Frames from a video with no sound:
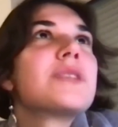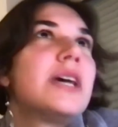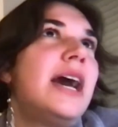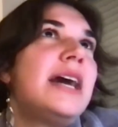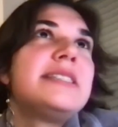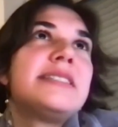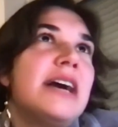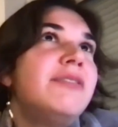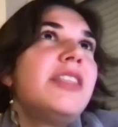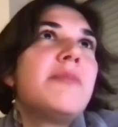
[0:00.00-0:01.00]
And
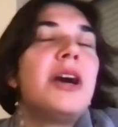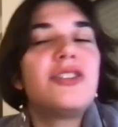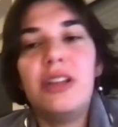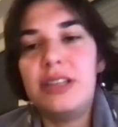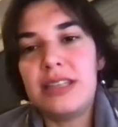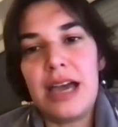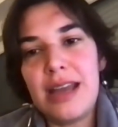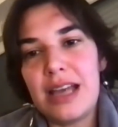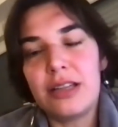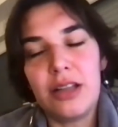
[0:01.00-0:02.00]
definitely the modular design
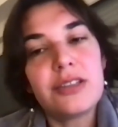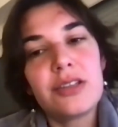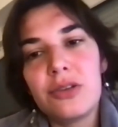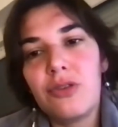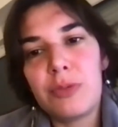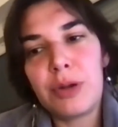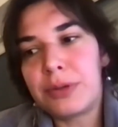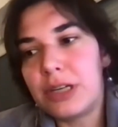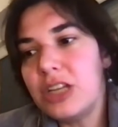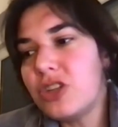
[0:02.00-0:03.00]
has a lot to do with
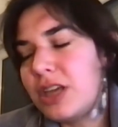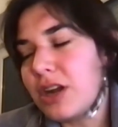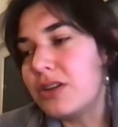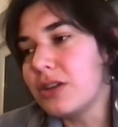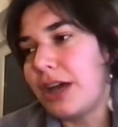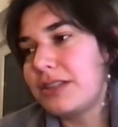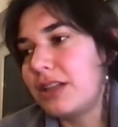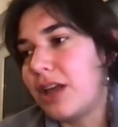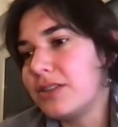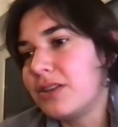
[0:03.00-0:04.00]
preparation. It also has a
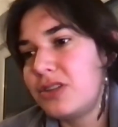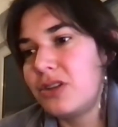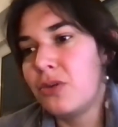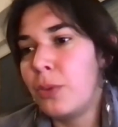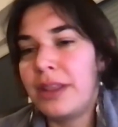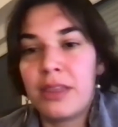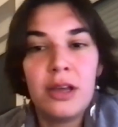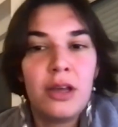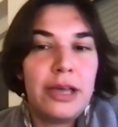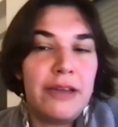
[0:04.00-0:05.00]
lot to do with
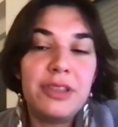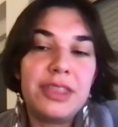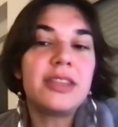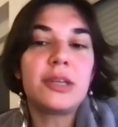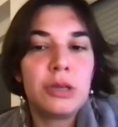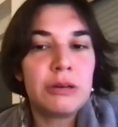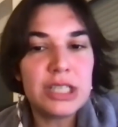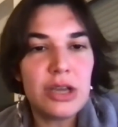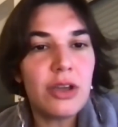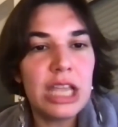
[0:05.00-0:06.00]
everything that we were
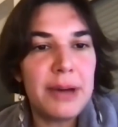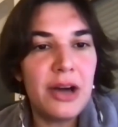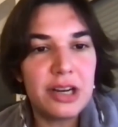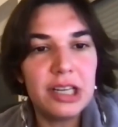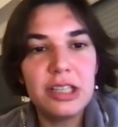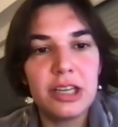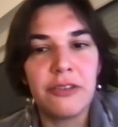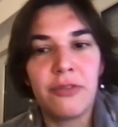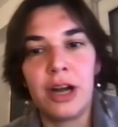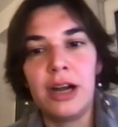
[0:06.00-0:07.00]
talking about earlier
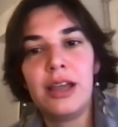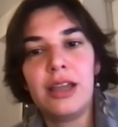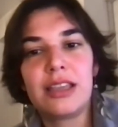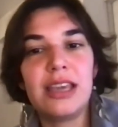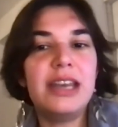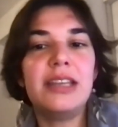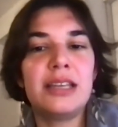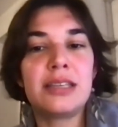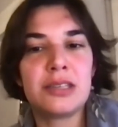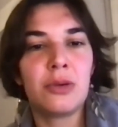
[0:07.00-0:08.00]
for getting
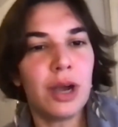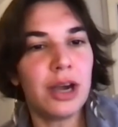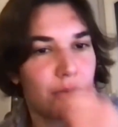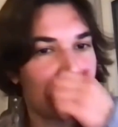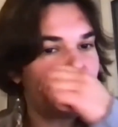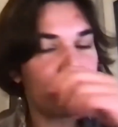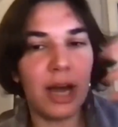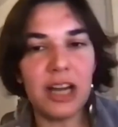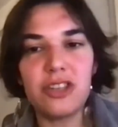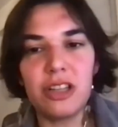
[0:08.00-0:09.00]
it to work, right? The
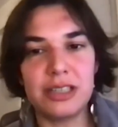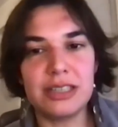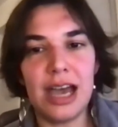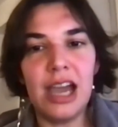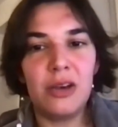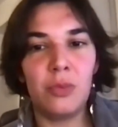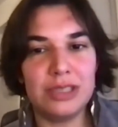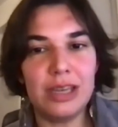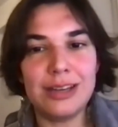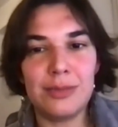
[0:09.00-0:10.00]
modular design, we
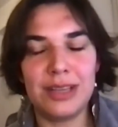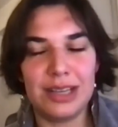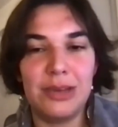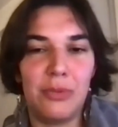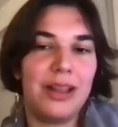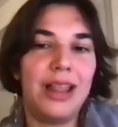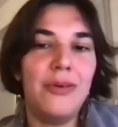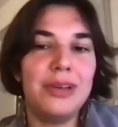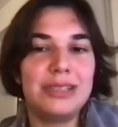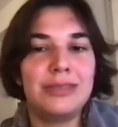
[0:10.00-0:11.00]
did it because it would allow
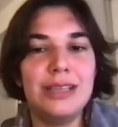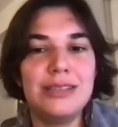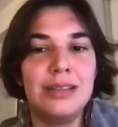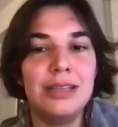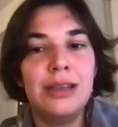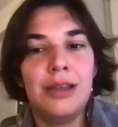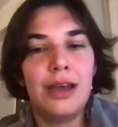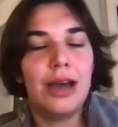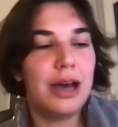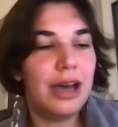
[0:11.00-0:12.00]
us to easily
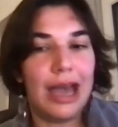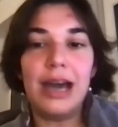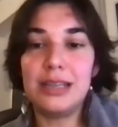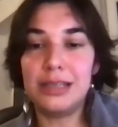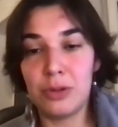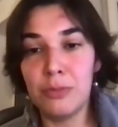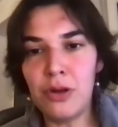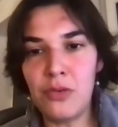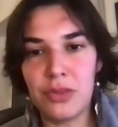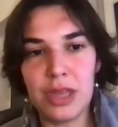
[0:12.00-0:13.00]
add and
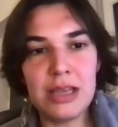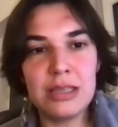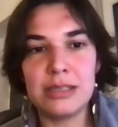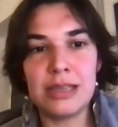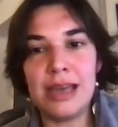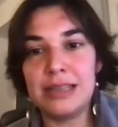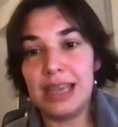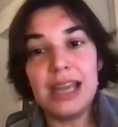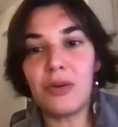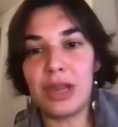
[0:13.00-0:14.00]
remove things and
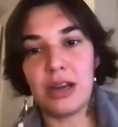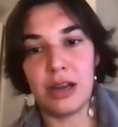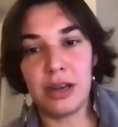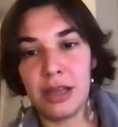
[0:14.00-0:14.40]
iterate on